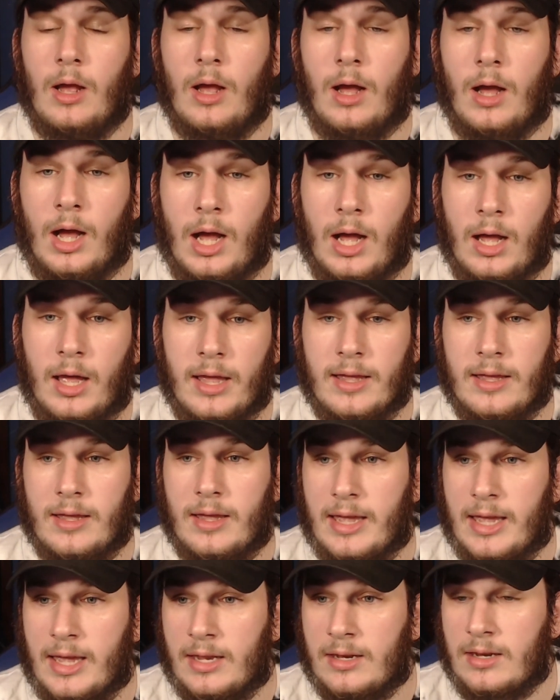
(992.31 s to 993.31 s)

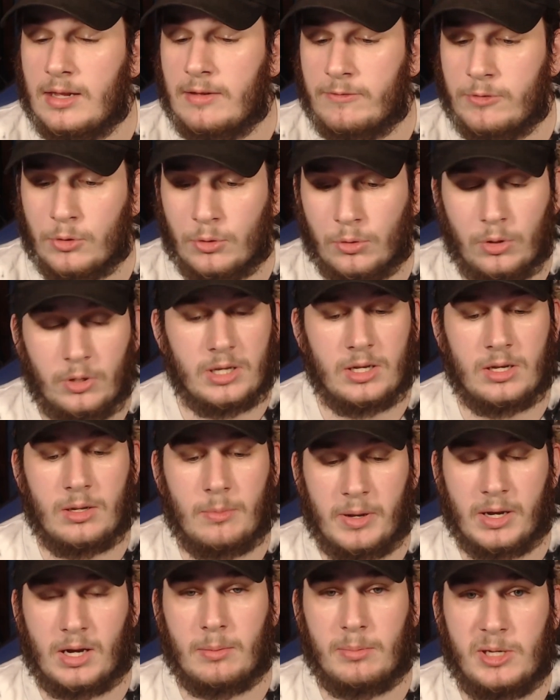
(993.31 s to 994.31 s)
And if you're looking to
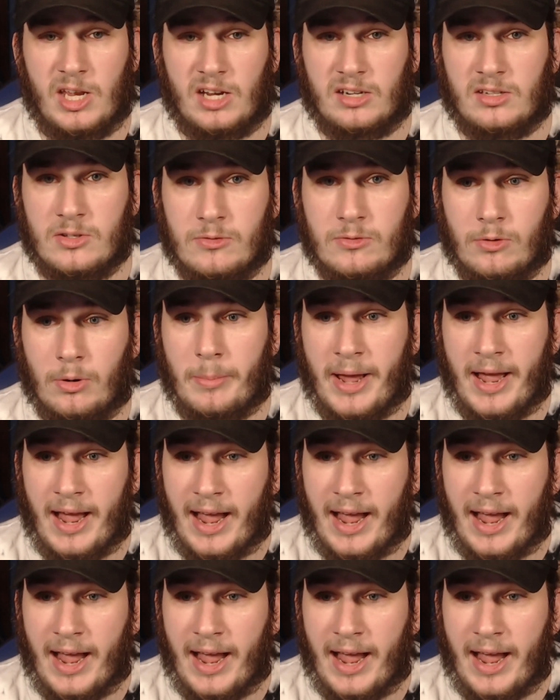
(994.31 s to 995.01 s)
pick up a deck this format,